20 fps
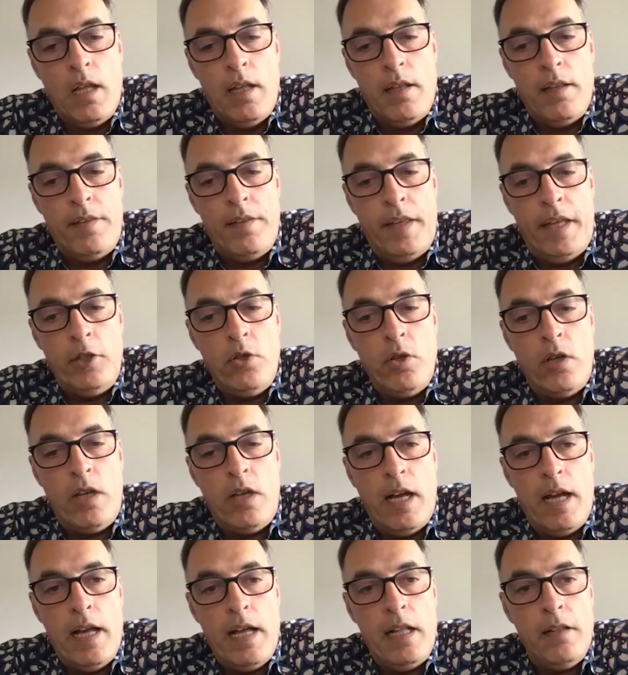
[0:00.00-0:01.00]
Thank you,
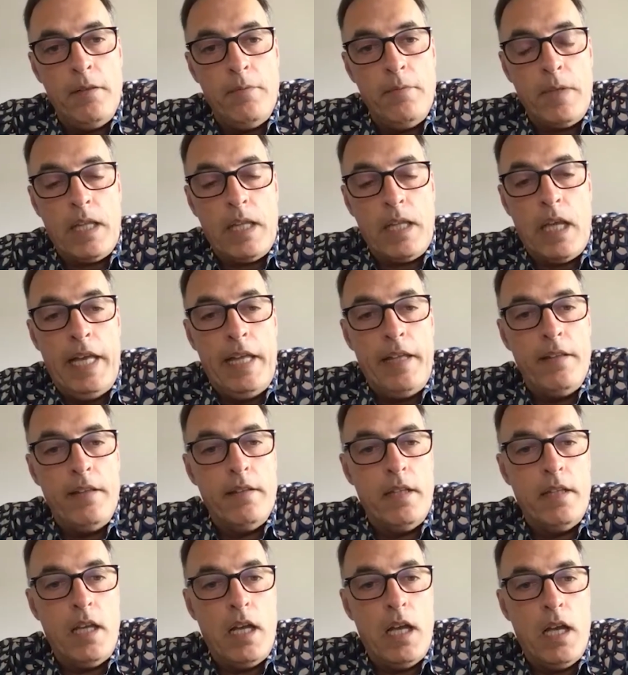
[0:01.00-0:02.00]
Kyle.
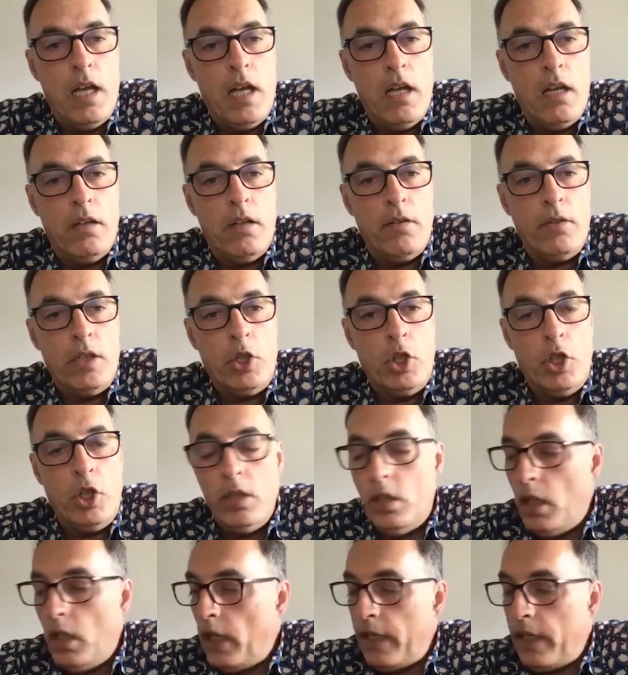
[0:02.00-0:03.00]
And
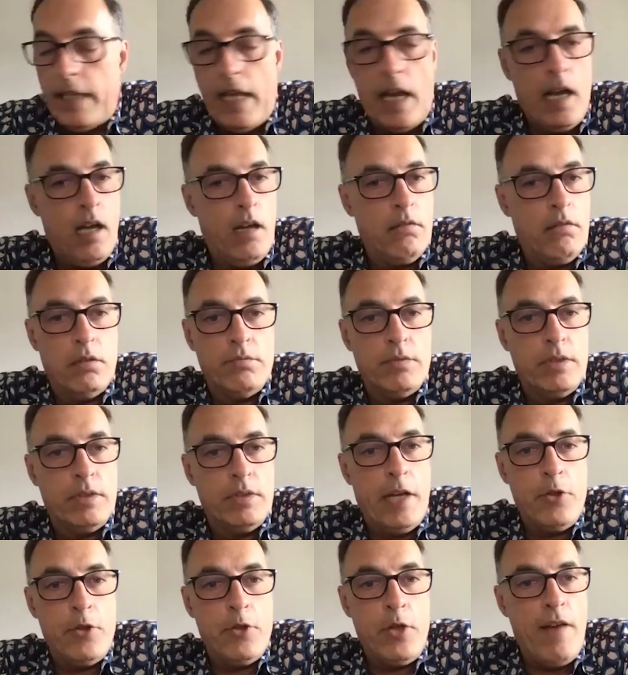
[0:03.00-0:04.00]
good luck. Yeah,
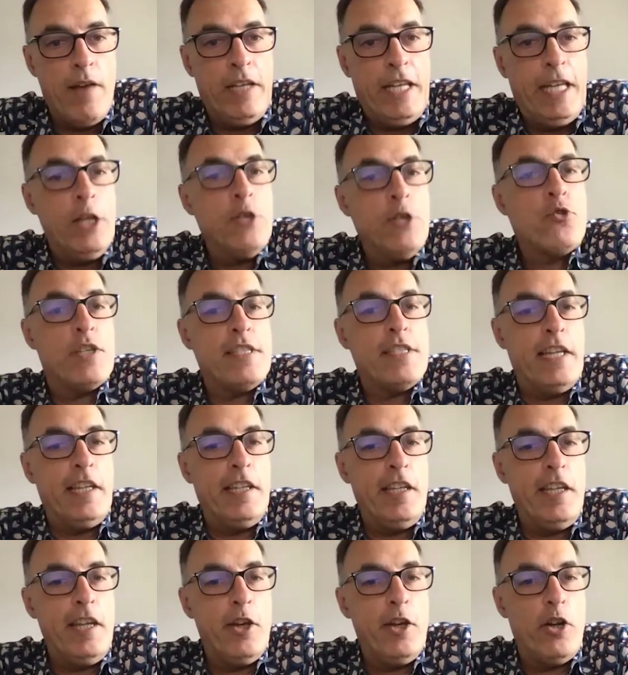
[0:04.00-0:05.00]
you have an
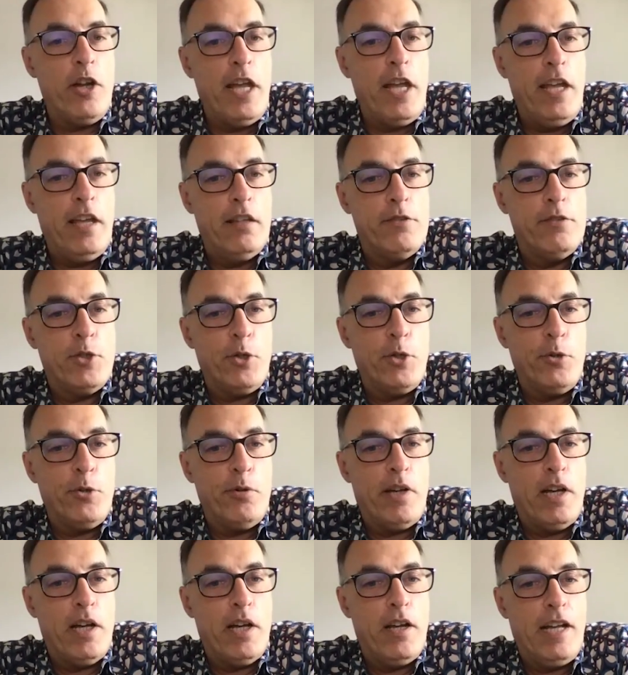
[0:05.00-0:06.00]
interesting year ahead.
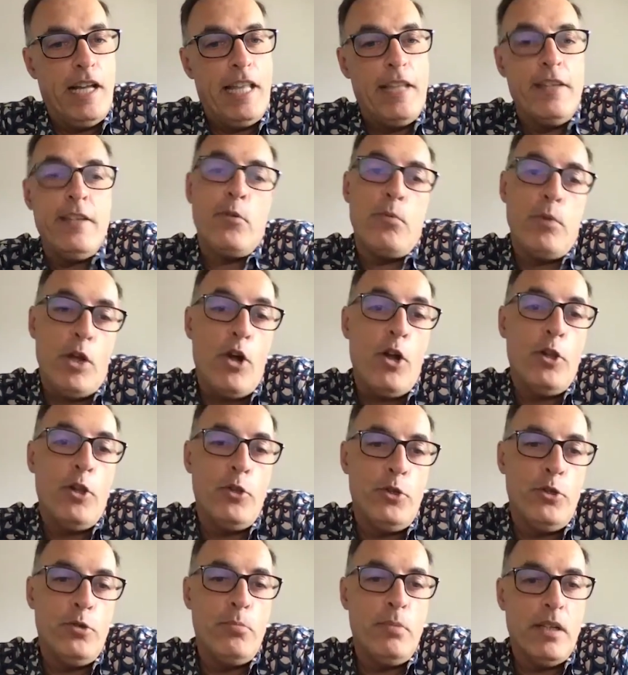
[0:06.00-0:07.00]
So I think we all
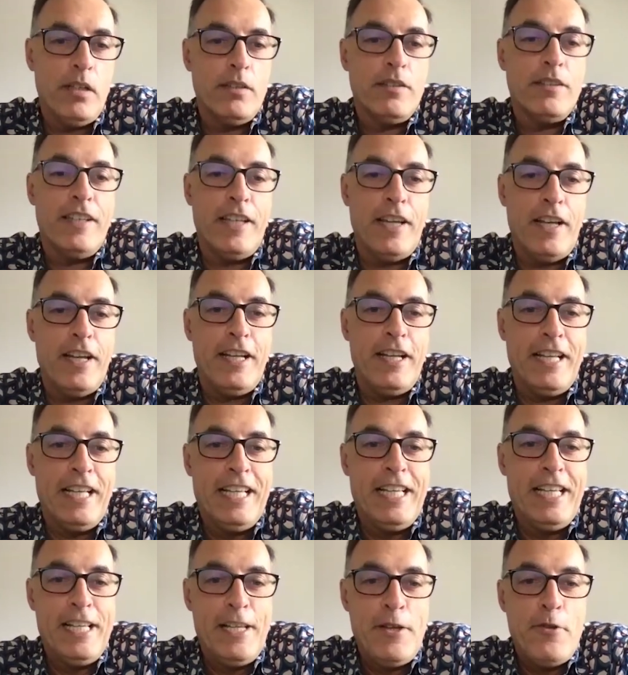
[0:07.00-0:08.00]
do, but
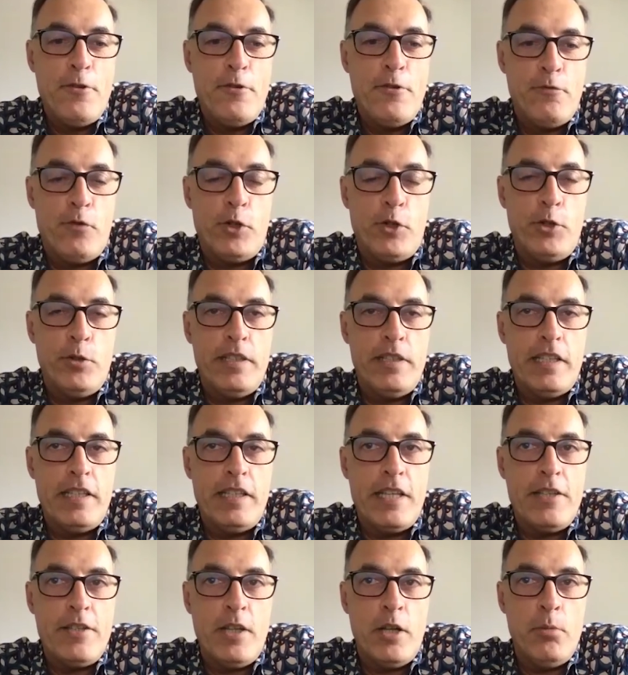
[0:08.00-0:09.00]
for you,
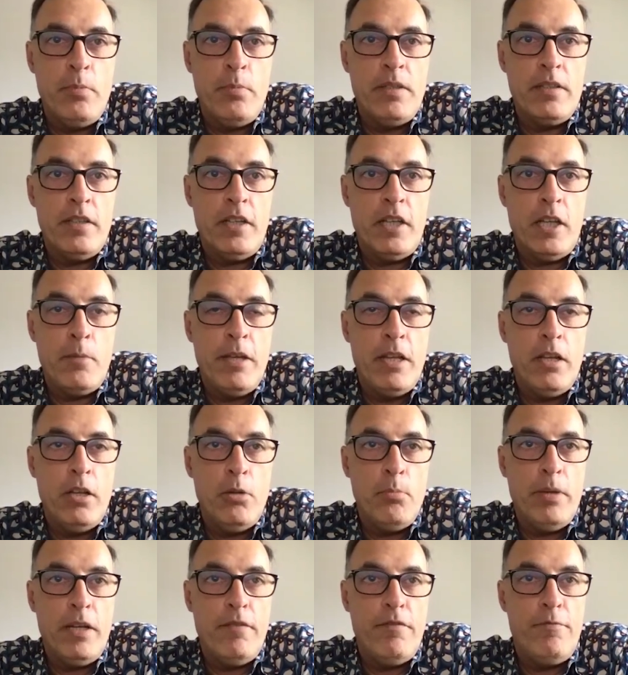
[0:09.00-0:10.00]
there's going to be a
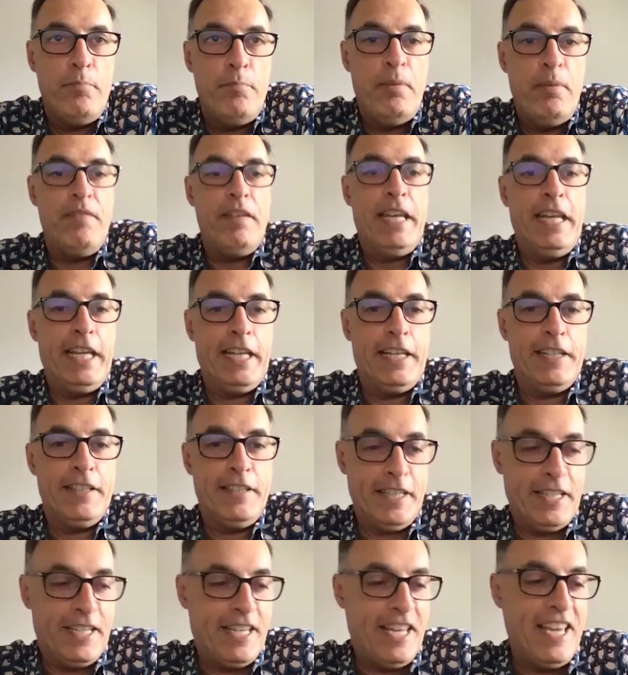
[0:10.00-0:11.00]
little bit of pivoting, I
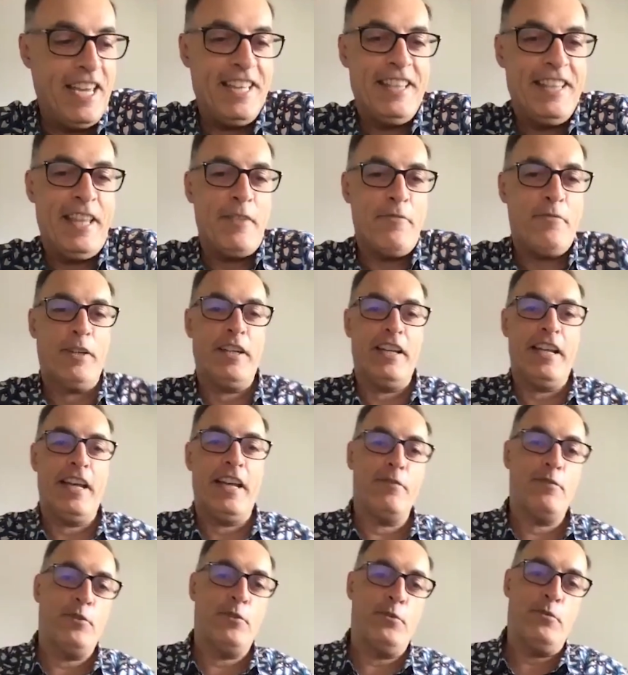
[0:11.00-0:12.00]
think, that we're going to
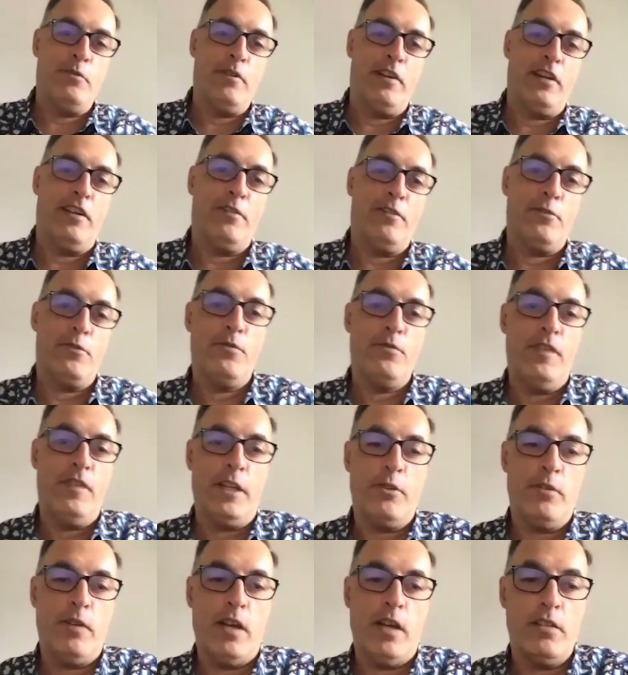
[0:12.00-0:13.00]
have to
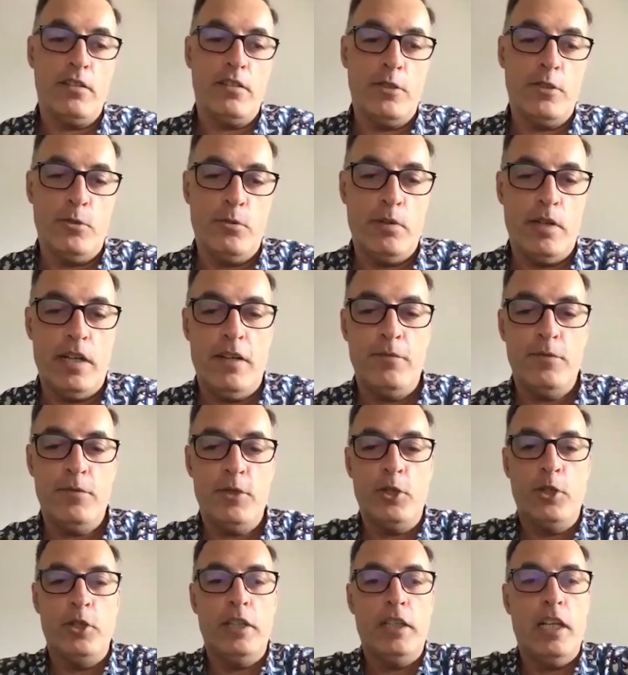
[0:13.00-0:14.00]
figure out. So
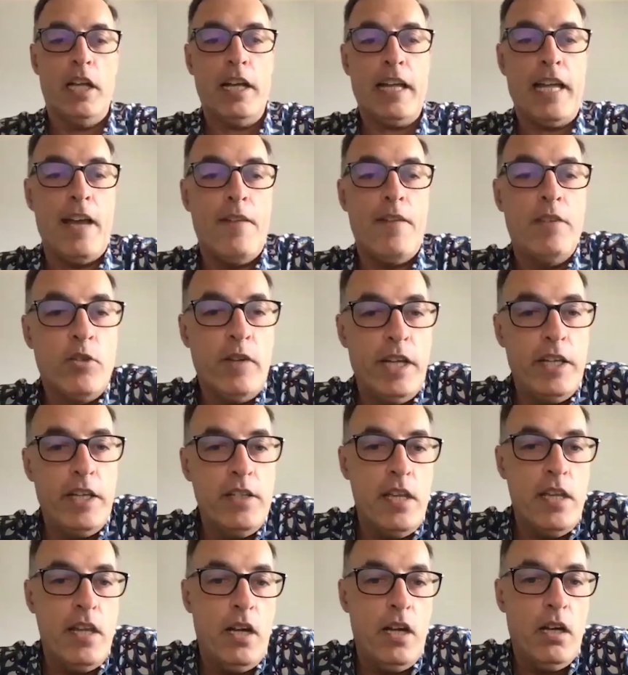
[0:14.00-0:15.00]
good luck. Have a great
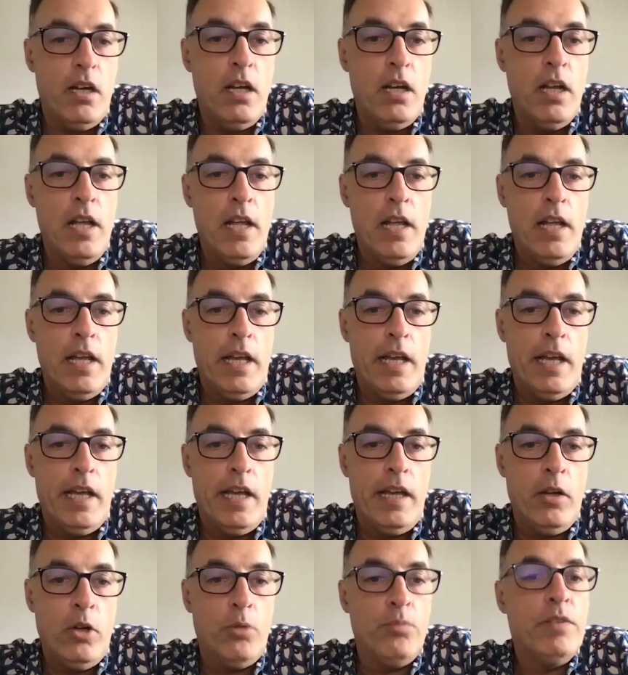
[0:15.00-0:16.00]
year.
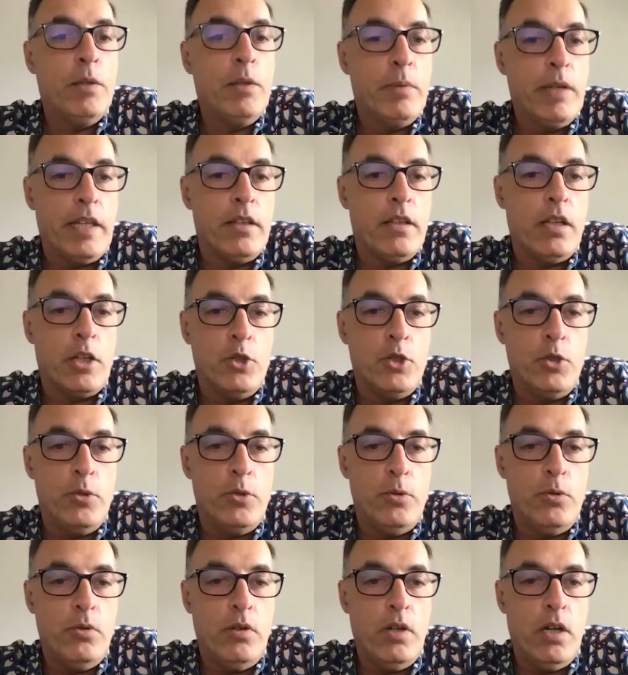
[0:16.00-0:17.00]
And hopefully we can talk to
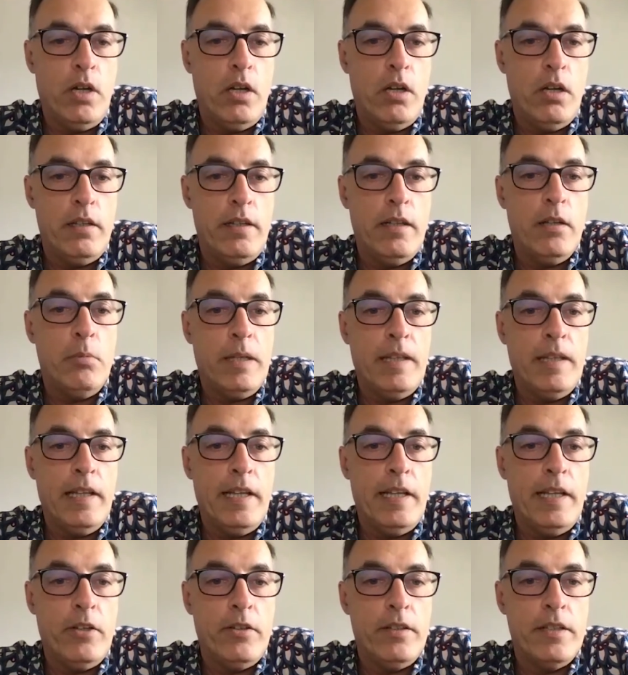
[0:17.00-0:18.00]
you a little bit
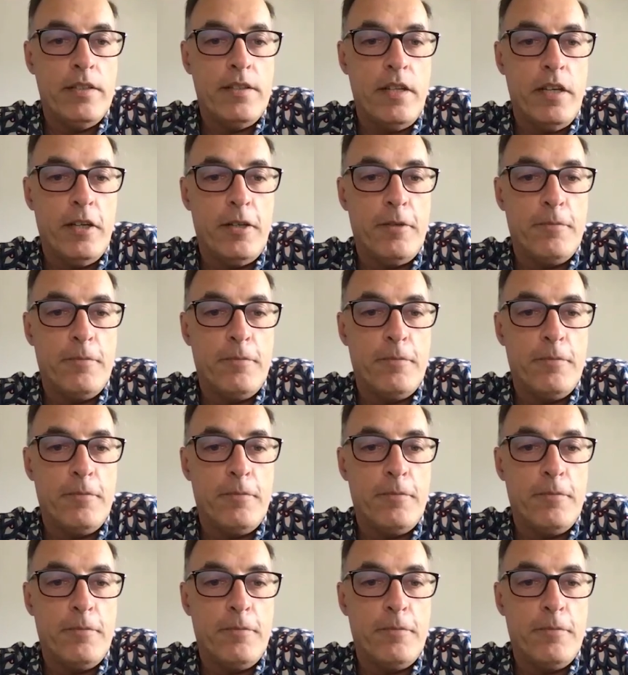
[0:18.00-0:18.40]
later this year.